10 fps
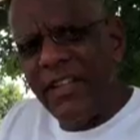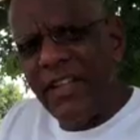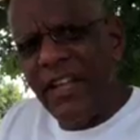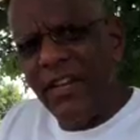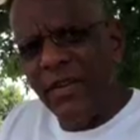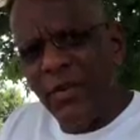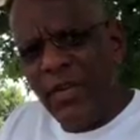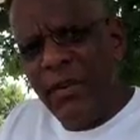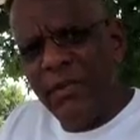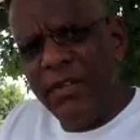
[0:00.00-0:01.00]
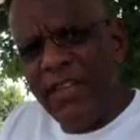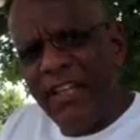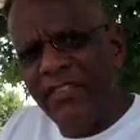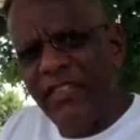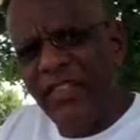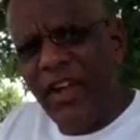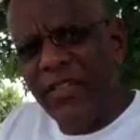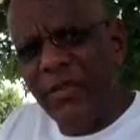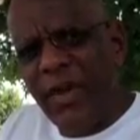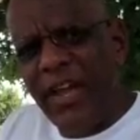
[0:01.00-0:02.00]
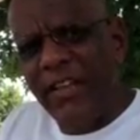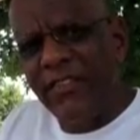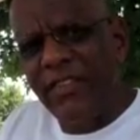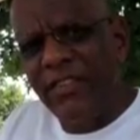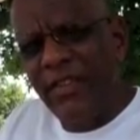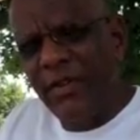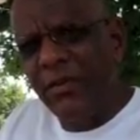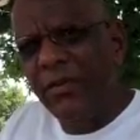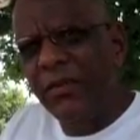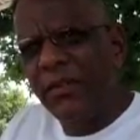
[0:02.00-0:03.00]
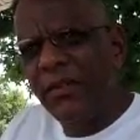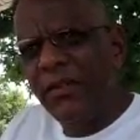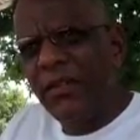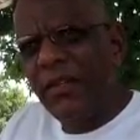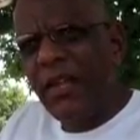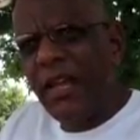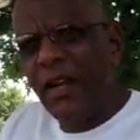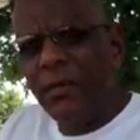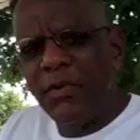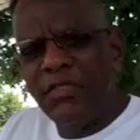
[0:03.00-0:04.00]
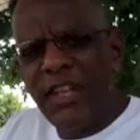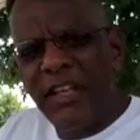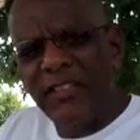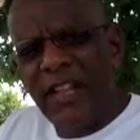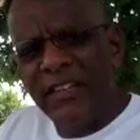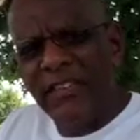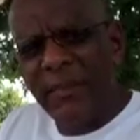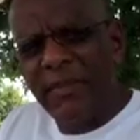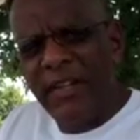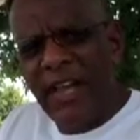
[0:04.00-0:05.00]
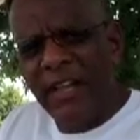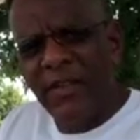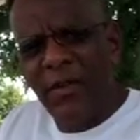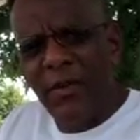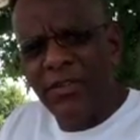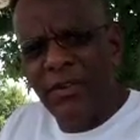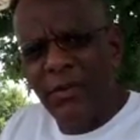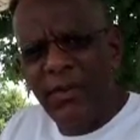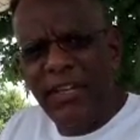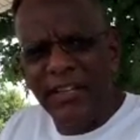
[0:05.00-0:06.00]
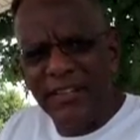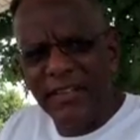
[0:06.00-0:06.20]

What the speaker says: an agreement that she's authorized to do, that almost sounds like something out of North Korea.